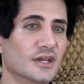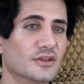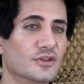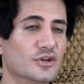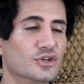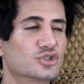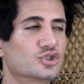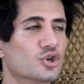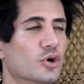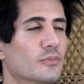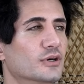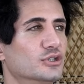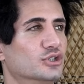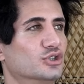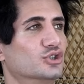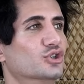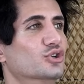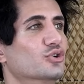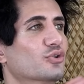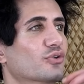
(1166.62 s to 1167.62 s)
There's so much
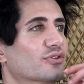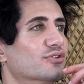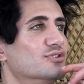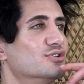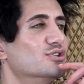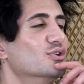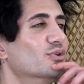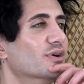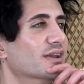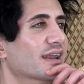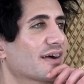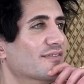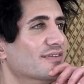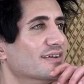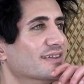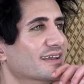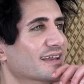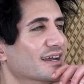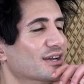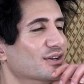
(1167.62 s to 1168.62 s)
truth, too, in
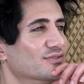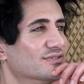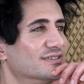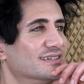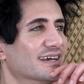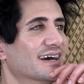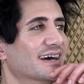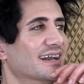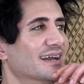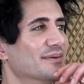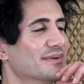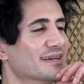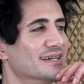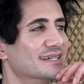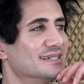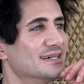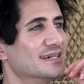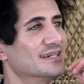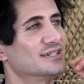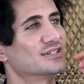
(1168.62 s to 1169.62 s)
everything that you've said. I mean,
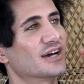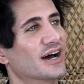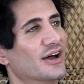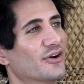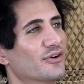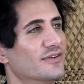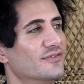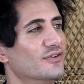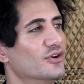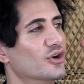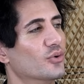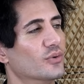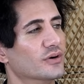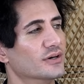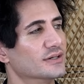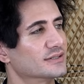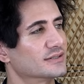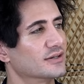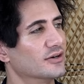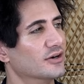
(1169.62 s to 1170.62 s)
it's I don't even know where
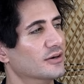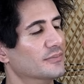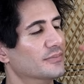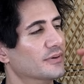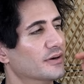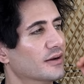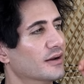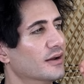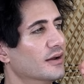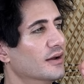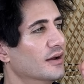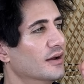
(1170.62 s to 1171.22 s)
to start, but